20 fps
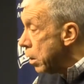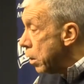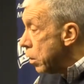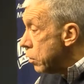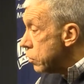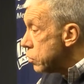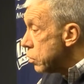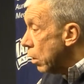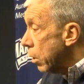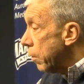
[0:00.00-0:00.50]

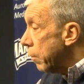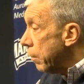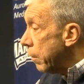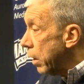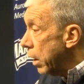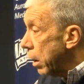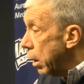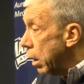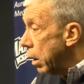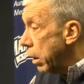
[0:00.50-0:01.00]
So,
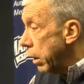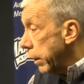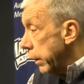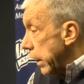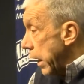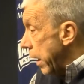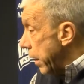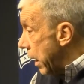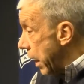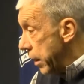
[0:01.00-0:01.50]

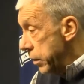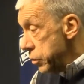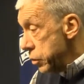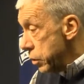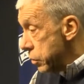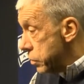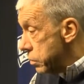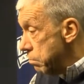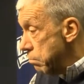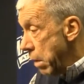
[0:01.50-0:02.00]
again, I
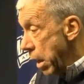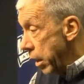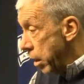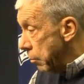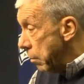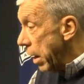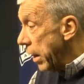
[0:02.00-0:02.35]
just met him.